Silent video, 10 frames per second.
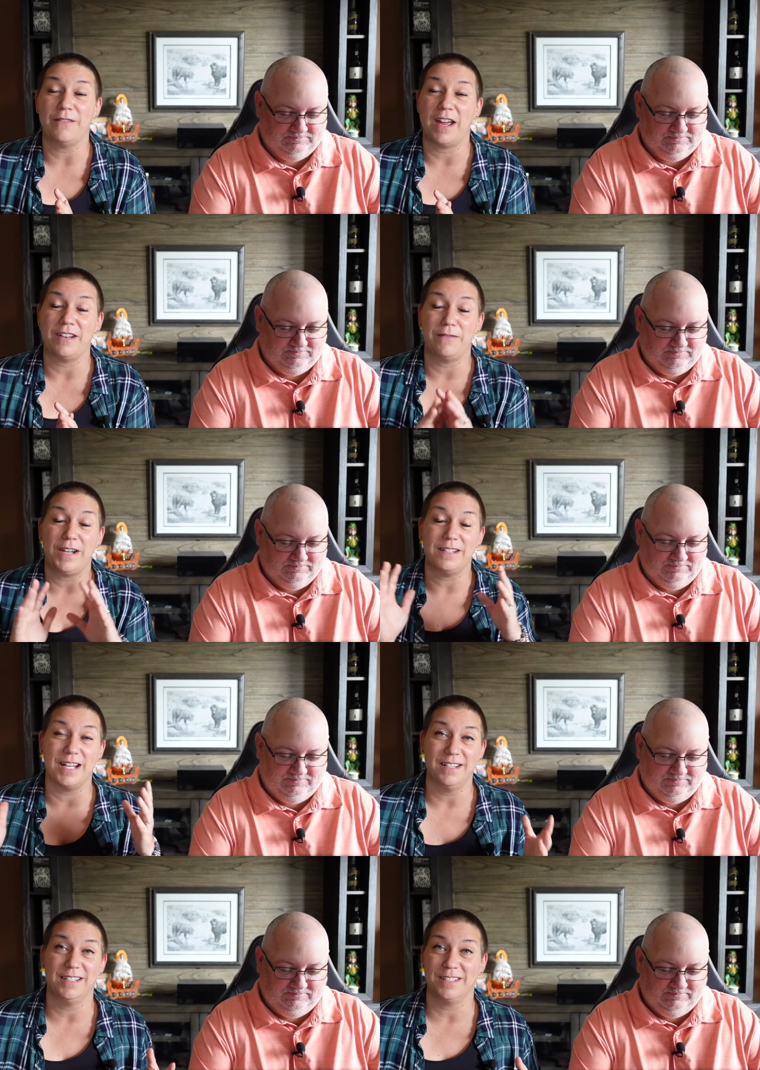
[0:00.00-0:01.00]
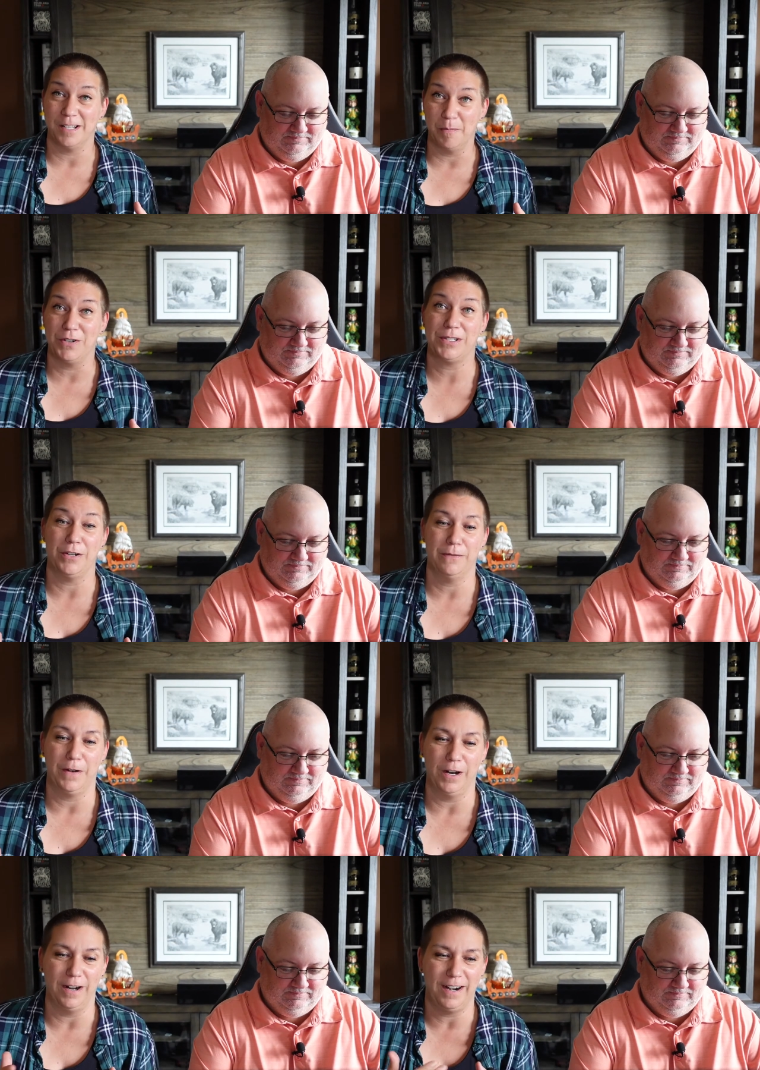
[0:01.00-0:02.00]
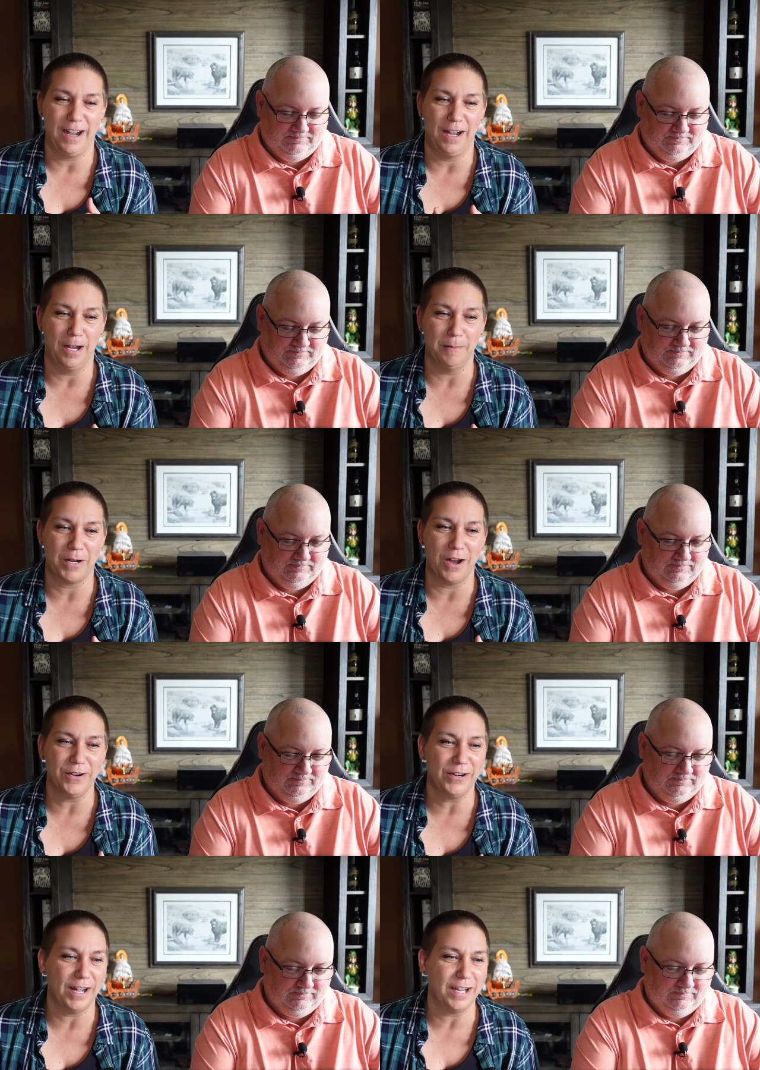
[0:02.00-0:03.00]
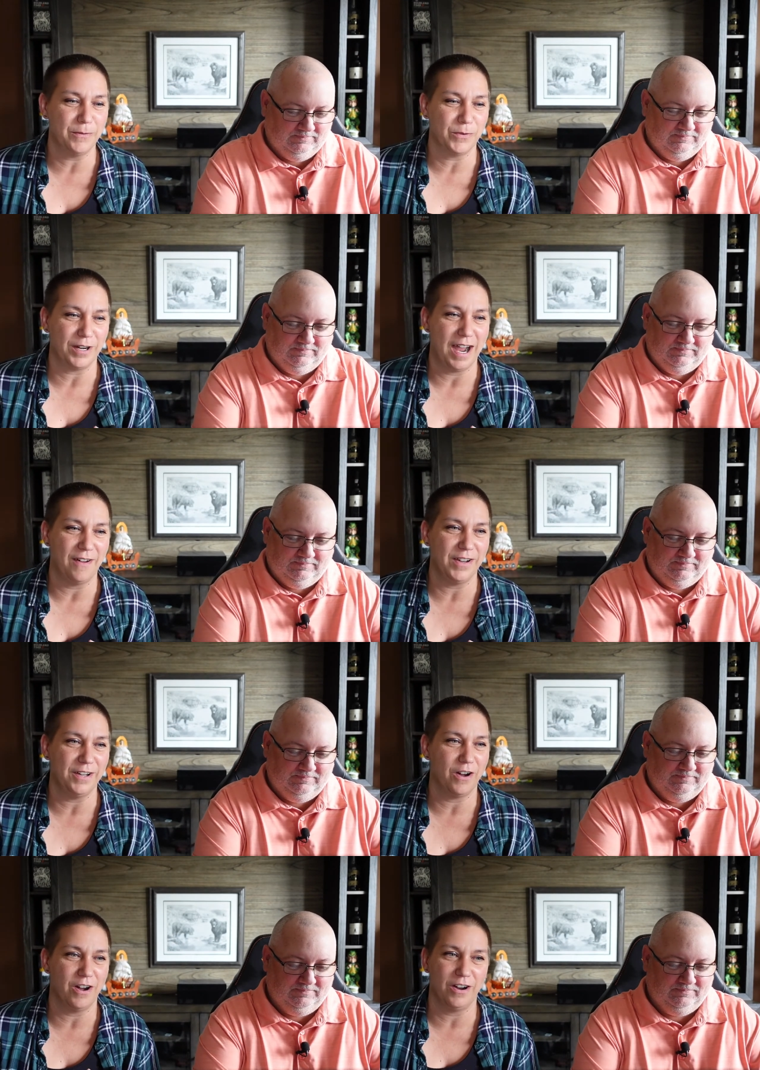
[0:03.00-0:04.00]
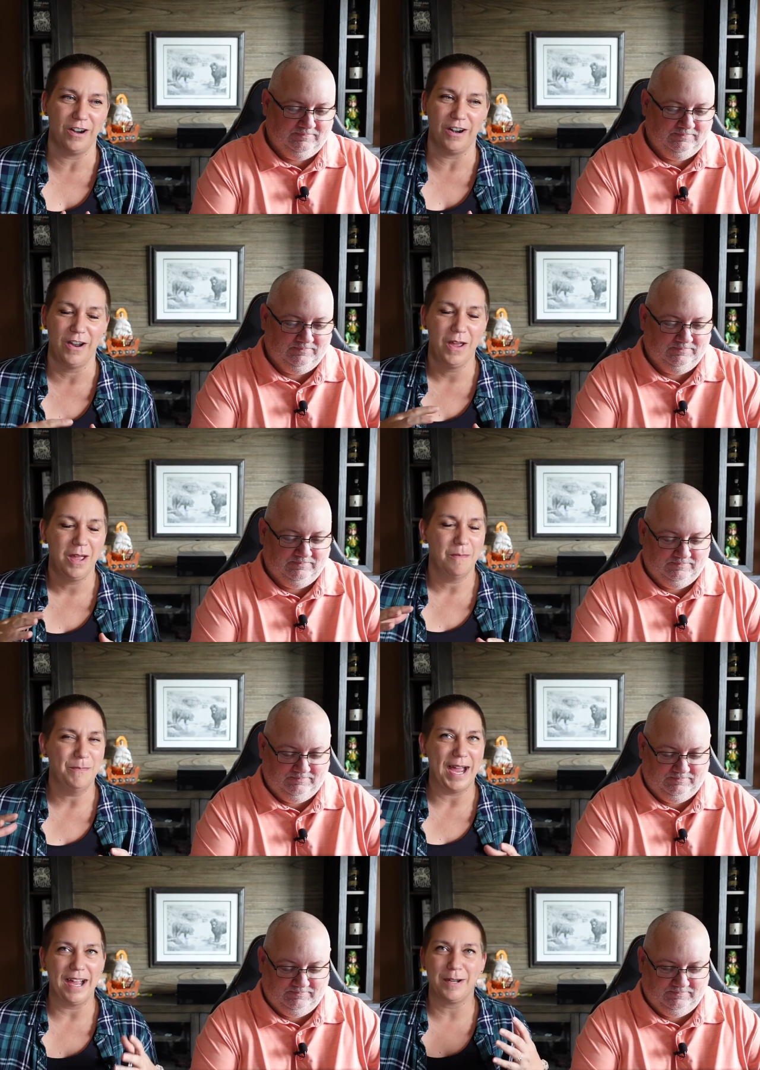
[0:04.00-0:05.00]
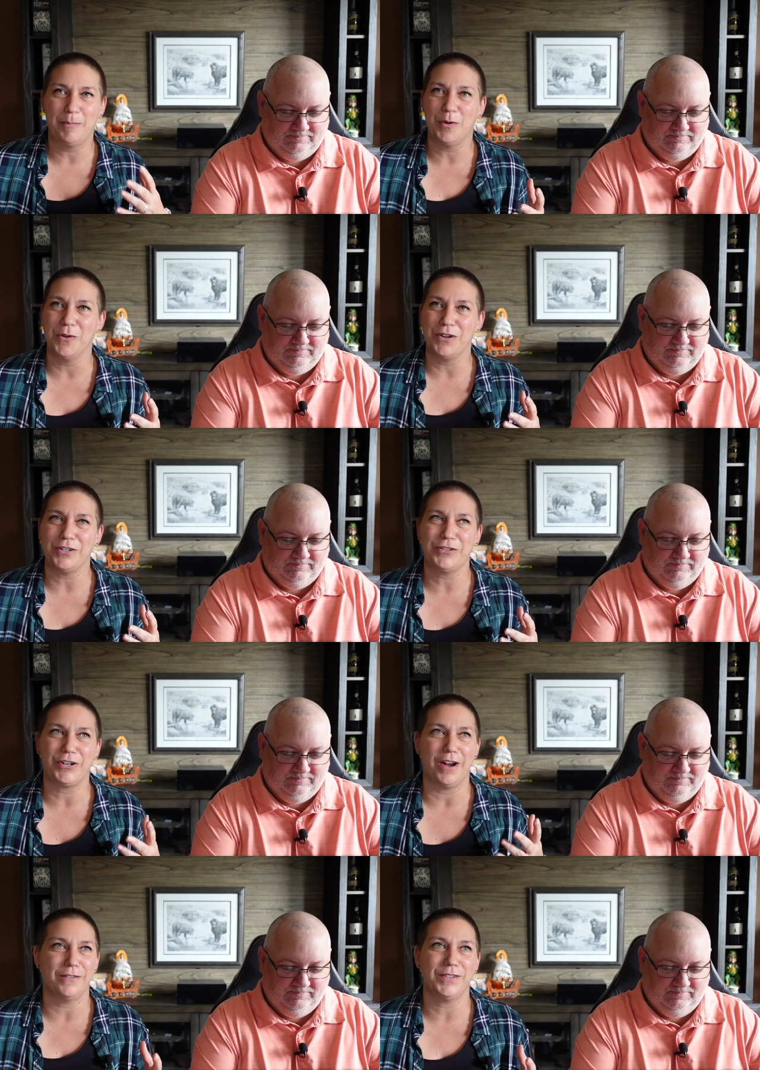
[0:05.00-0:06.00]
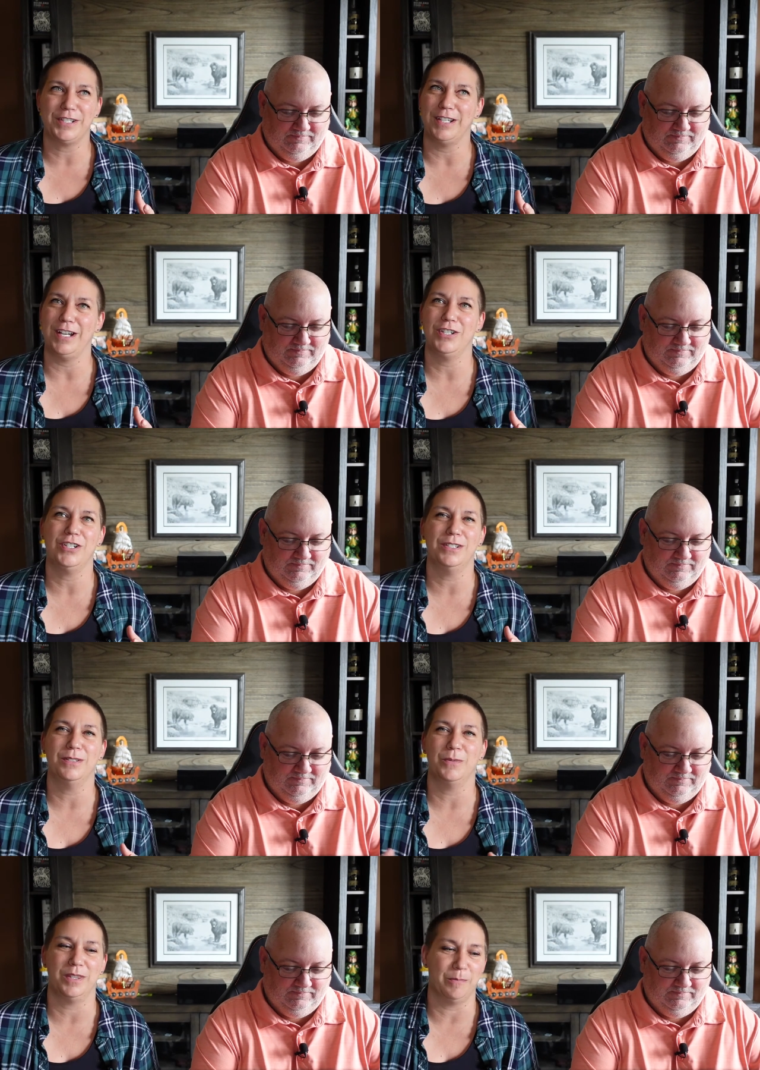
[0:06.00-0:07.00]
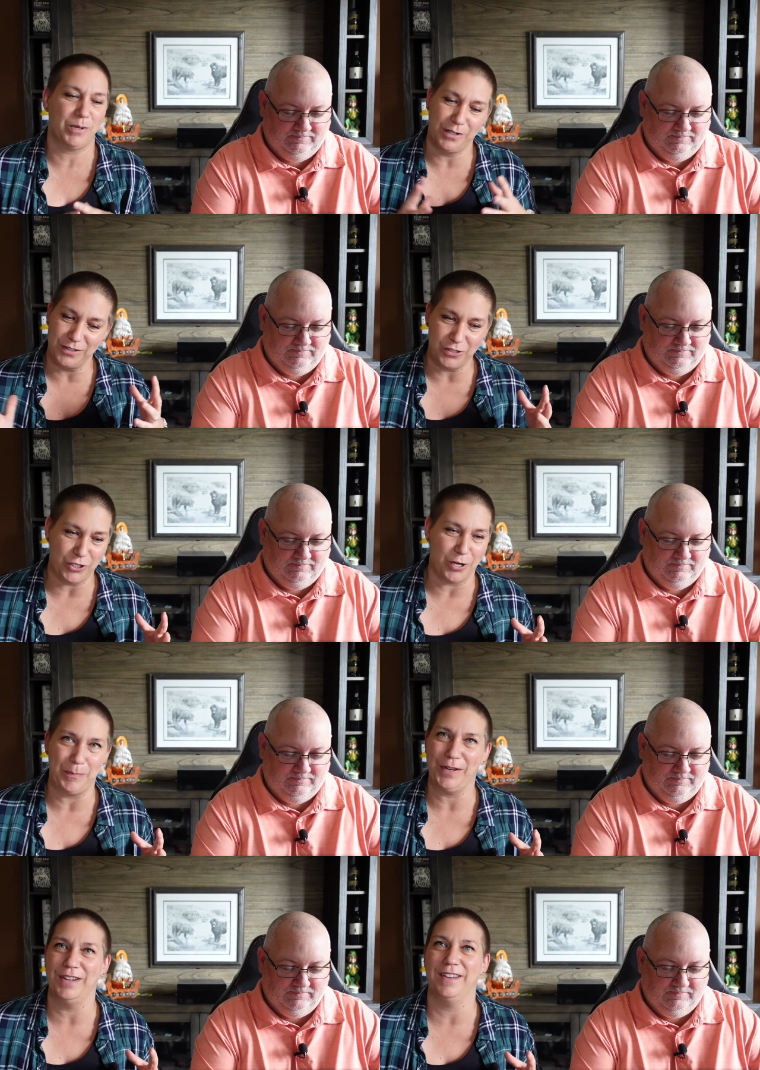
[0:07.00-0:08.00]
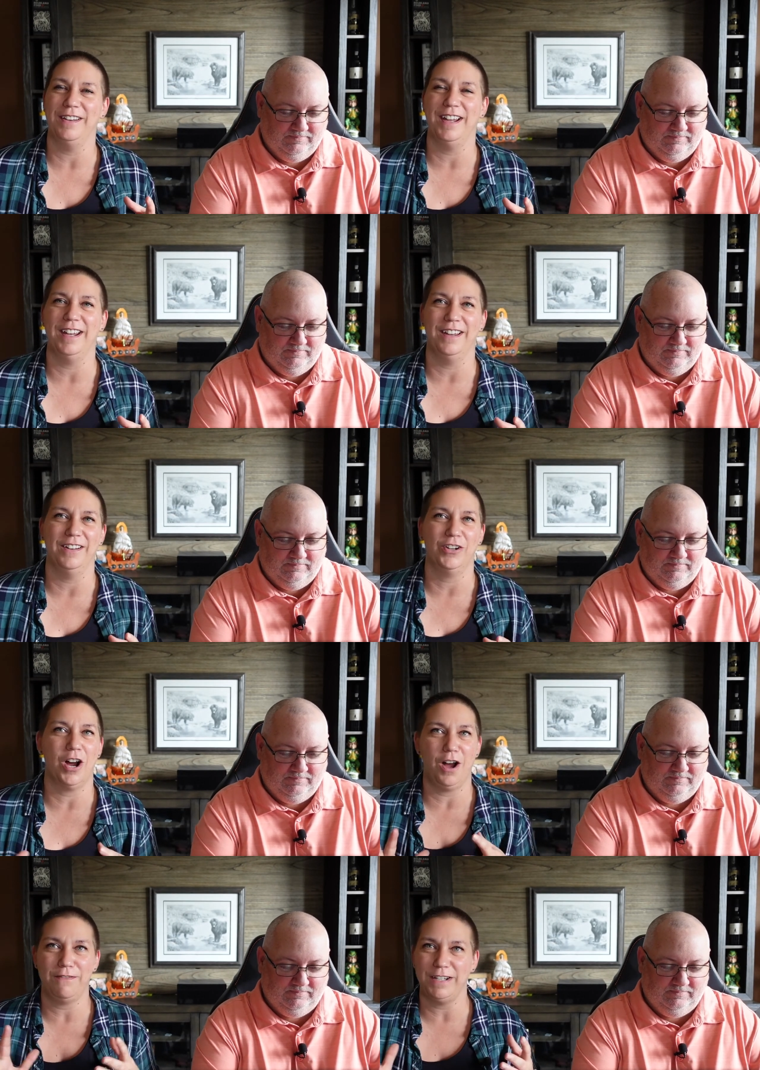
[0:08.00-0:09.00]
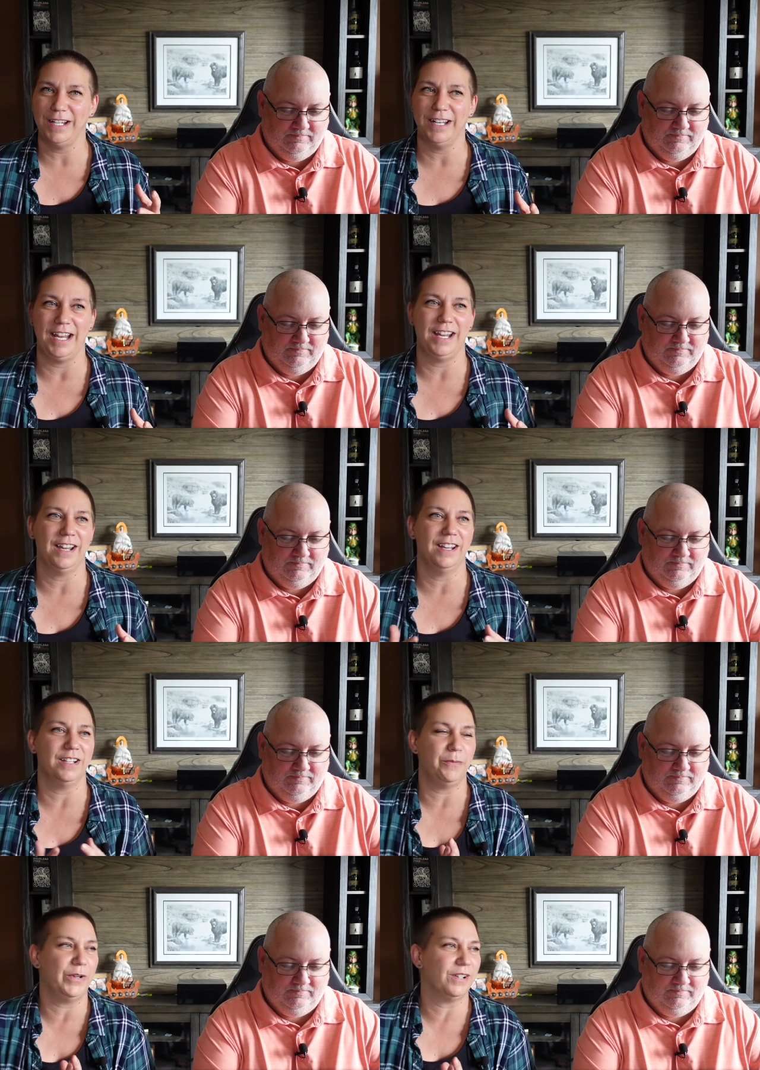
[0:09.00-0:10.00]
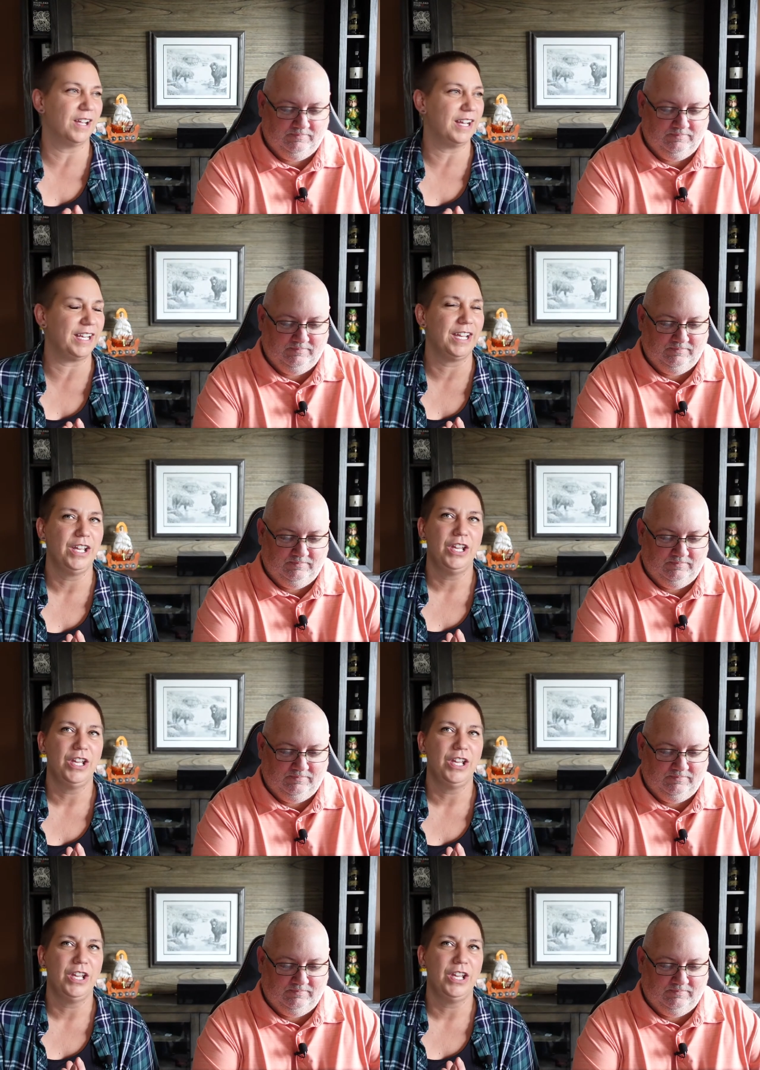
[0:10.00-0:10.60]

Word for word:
Speaker 1: have had a fantastic summer so far. Um, Conor and I were having our back porch conversations with the birds a chirping and coffee in hand, and we we're like,